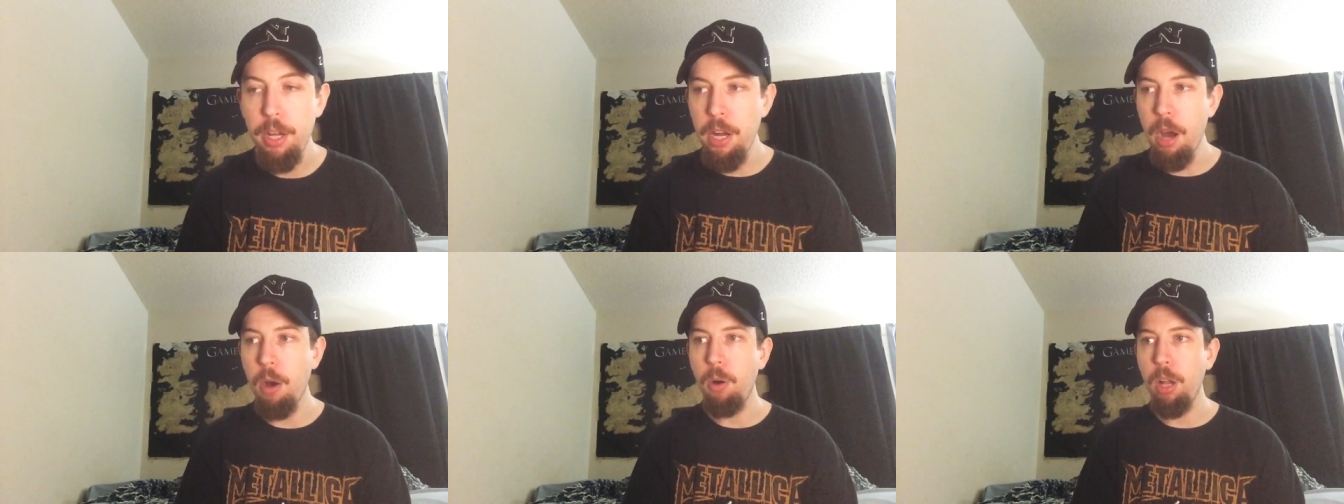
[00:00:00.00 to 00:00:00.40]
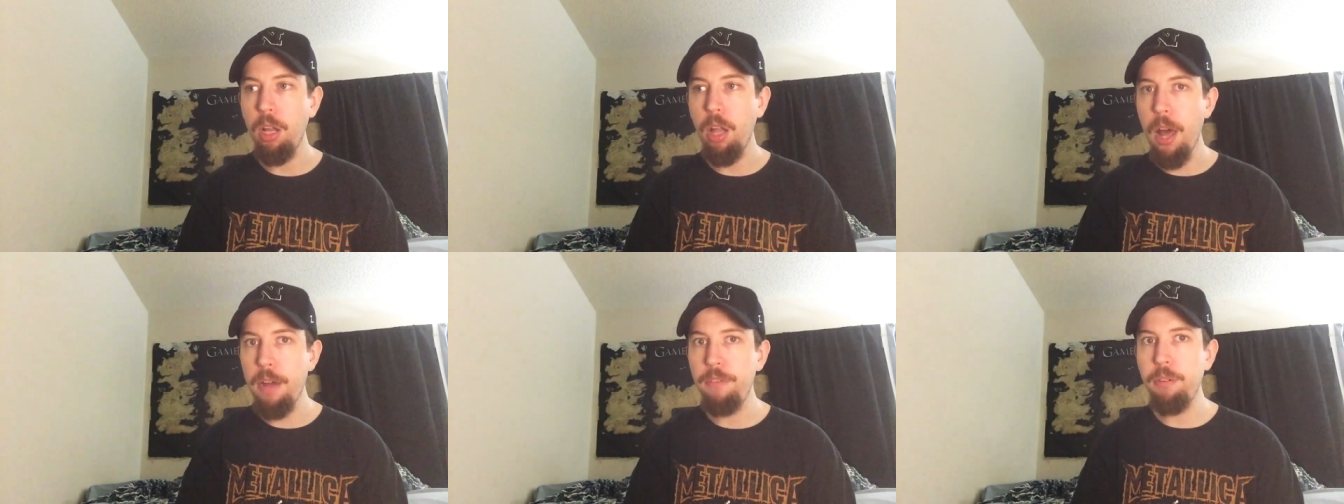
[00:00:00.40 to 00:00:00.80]
No, a
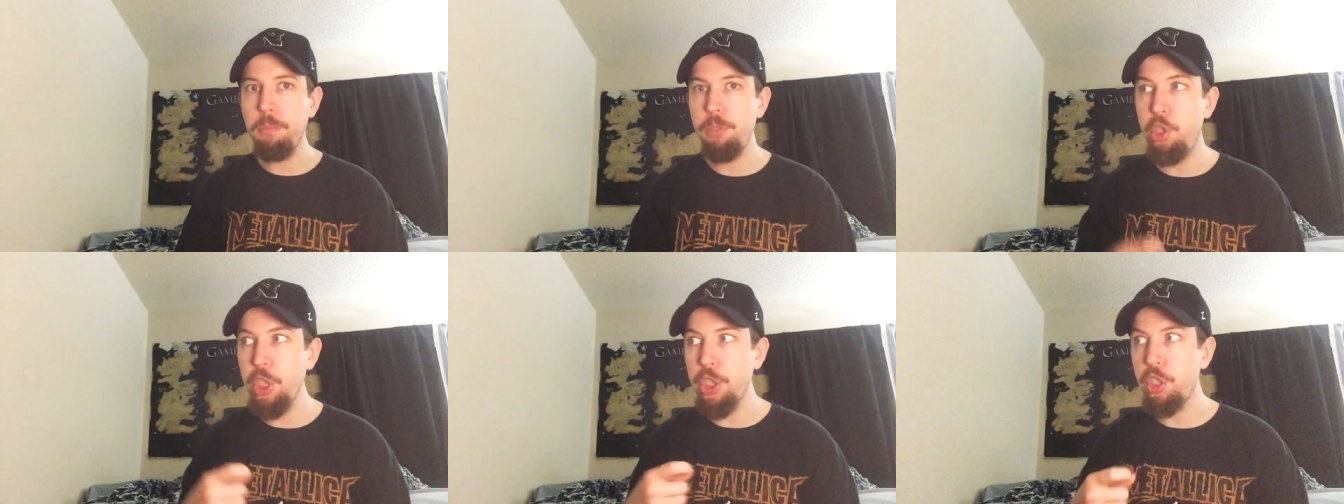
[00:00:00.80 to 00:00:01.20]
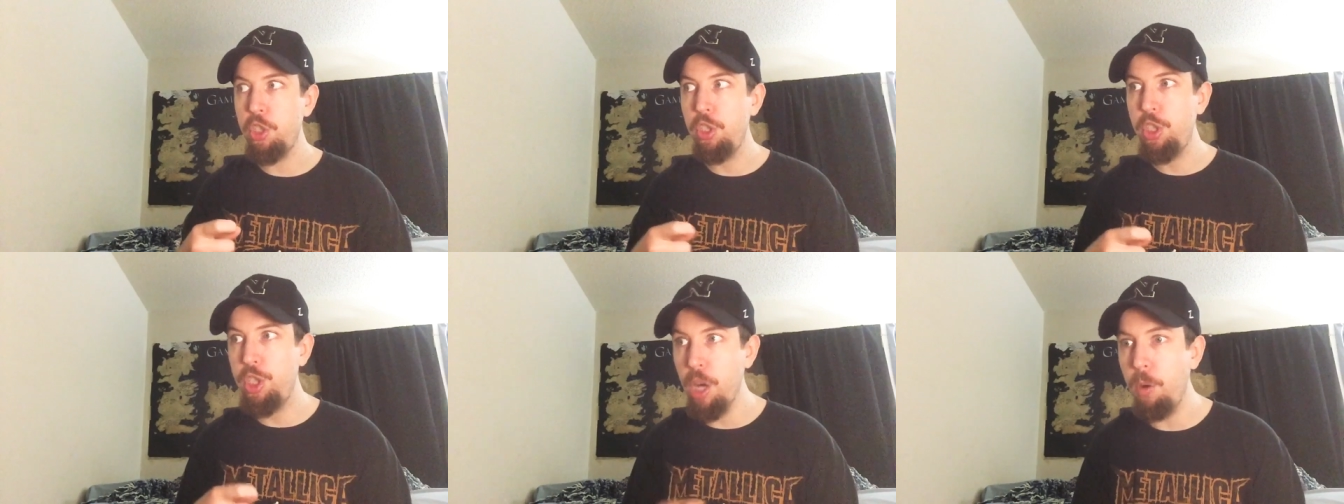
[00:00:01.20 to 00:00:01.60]
lot of them
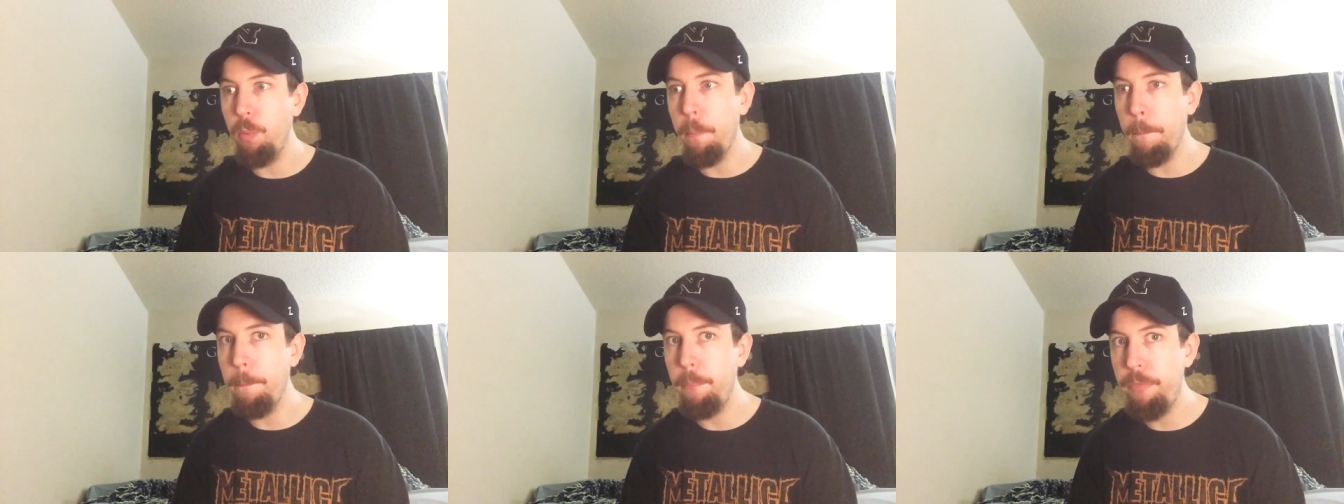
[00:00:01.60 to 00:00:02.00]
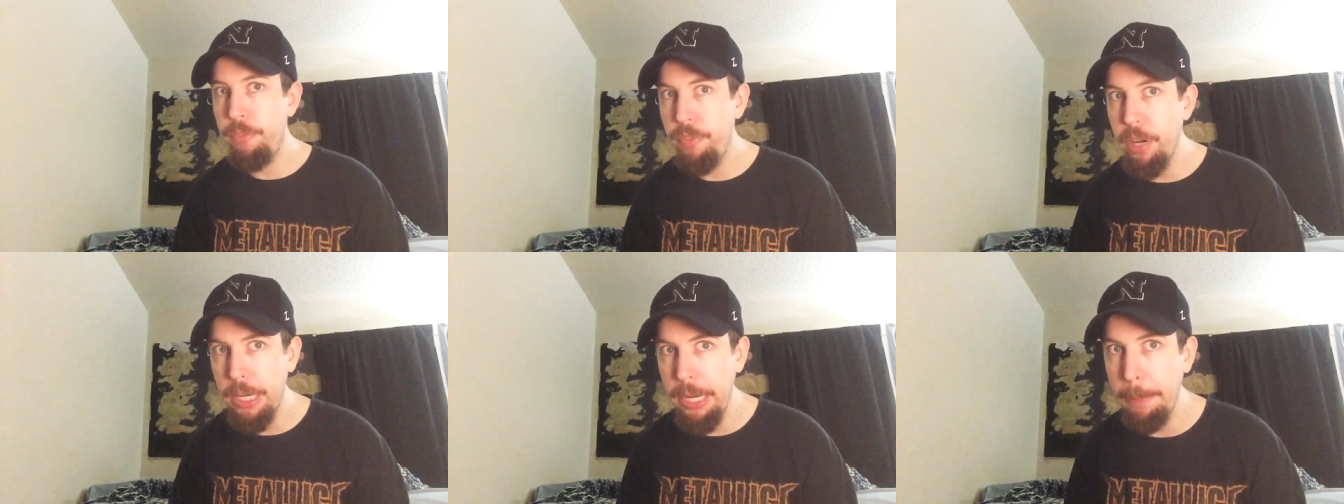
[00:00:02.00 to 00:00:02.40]
just don't
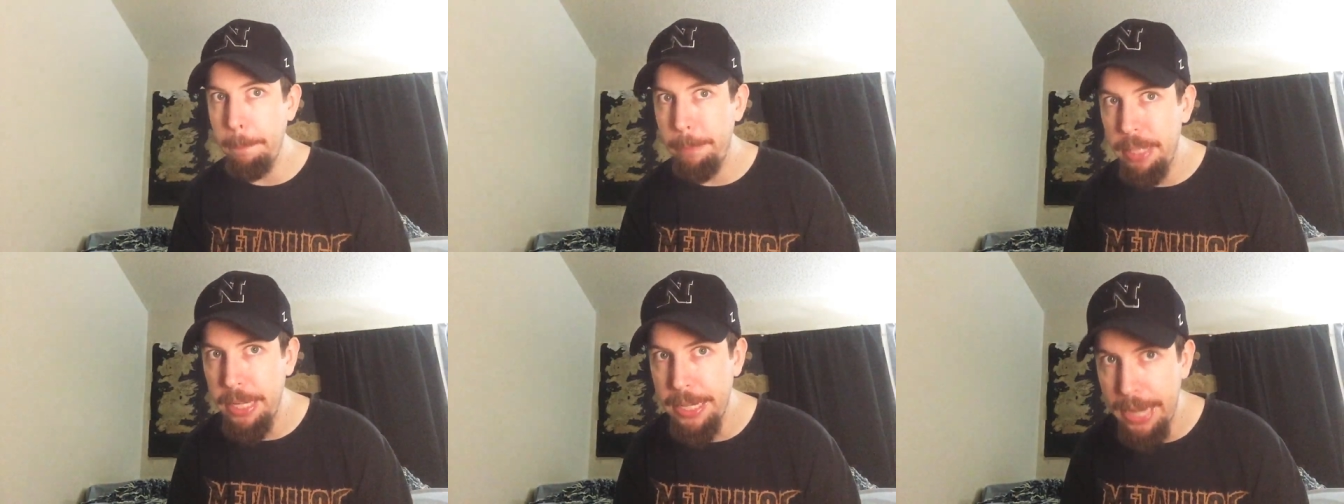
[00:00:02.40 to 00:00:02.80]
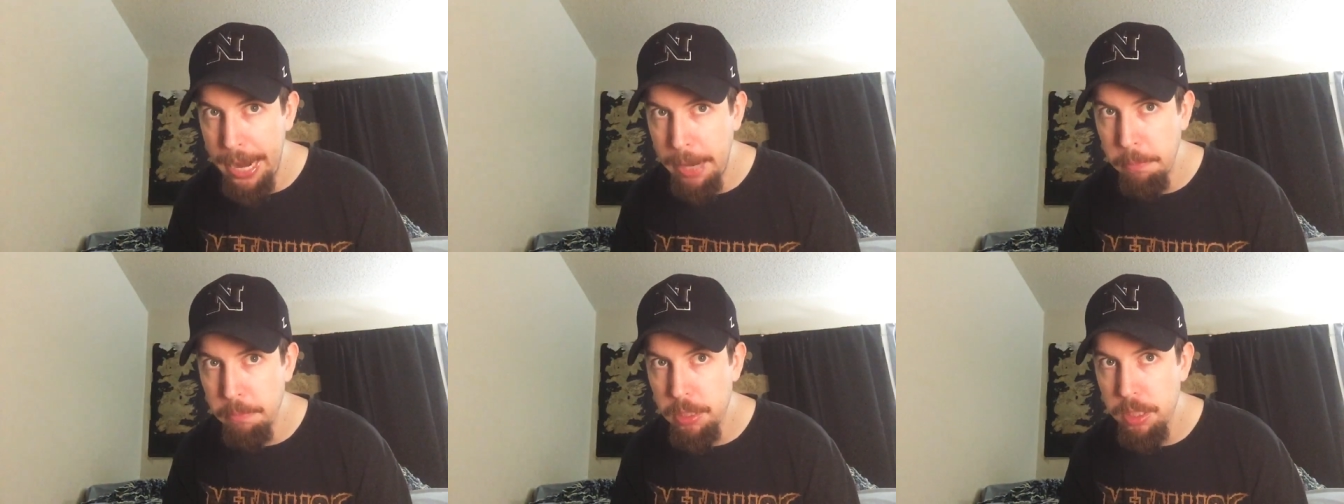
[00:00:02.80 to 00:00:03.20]
fucking play
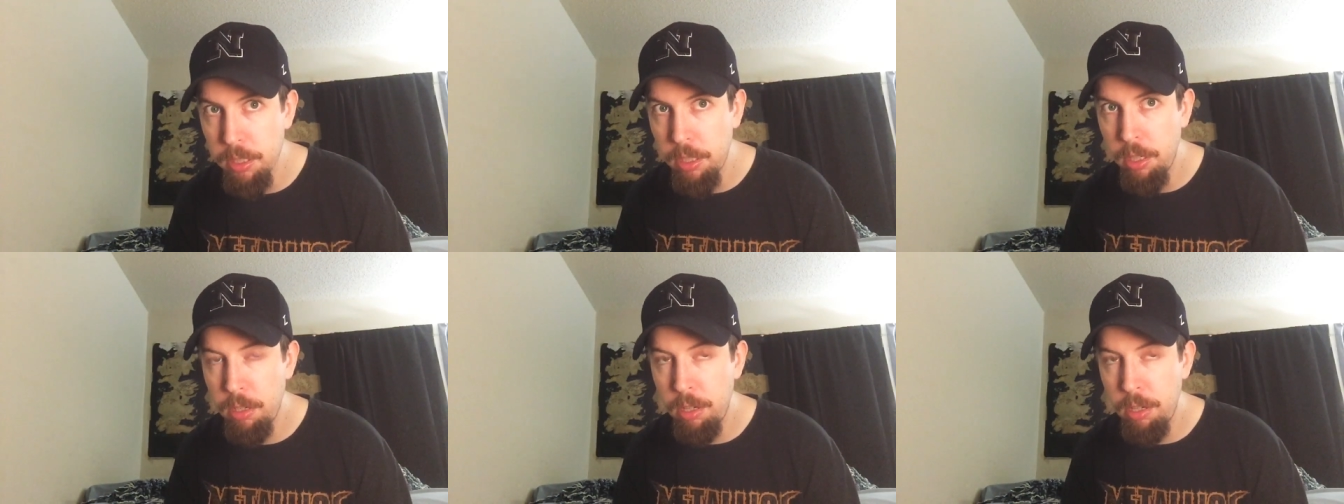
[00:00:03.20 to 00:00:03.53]
games.